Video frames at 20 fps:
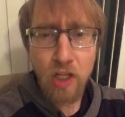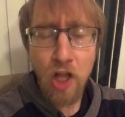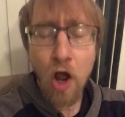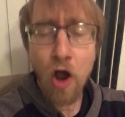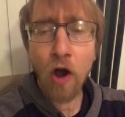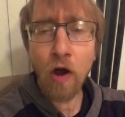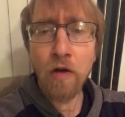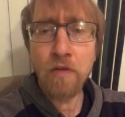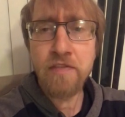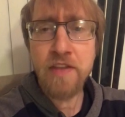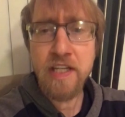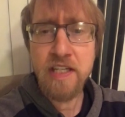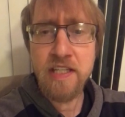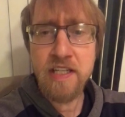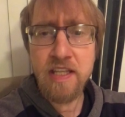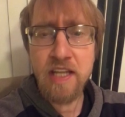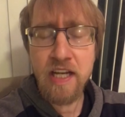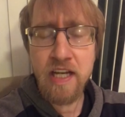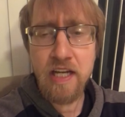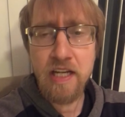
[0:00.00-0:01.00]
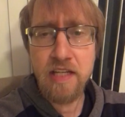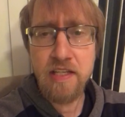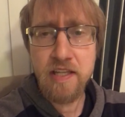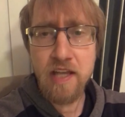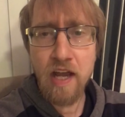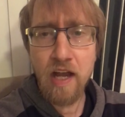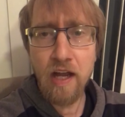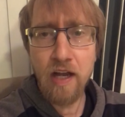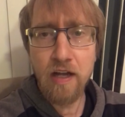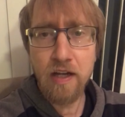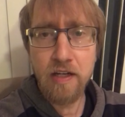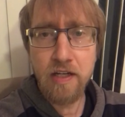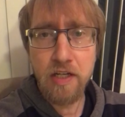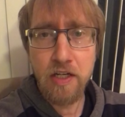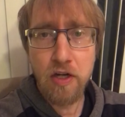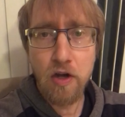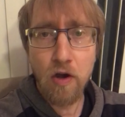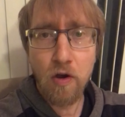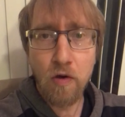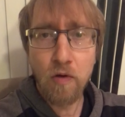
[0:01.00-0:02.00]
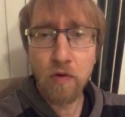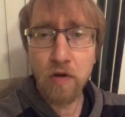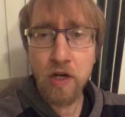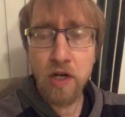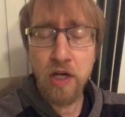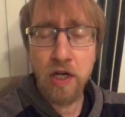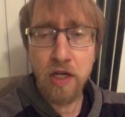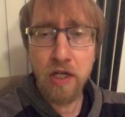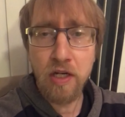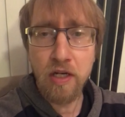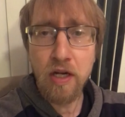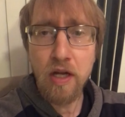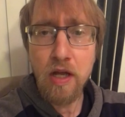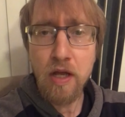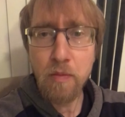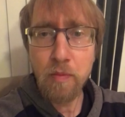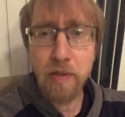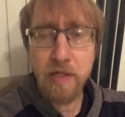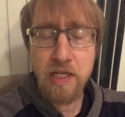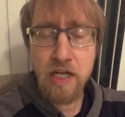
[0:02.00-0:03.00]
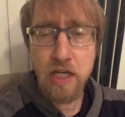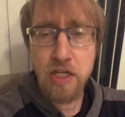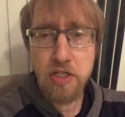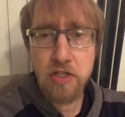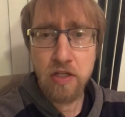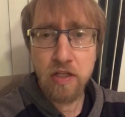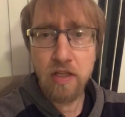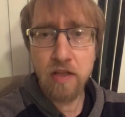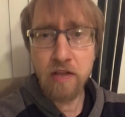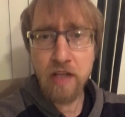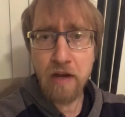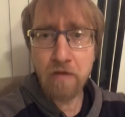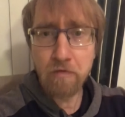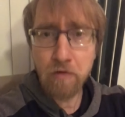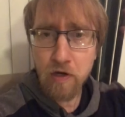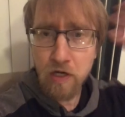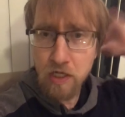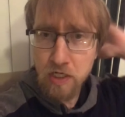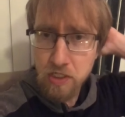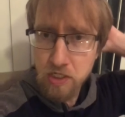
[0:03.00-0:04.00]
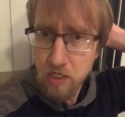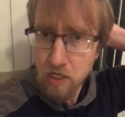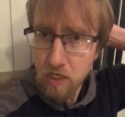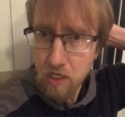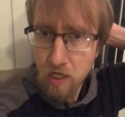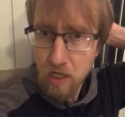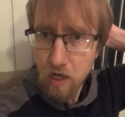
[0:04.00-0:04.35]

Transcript: all of these things that, you know, could potentially leverage,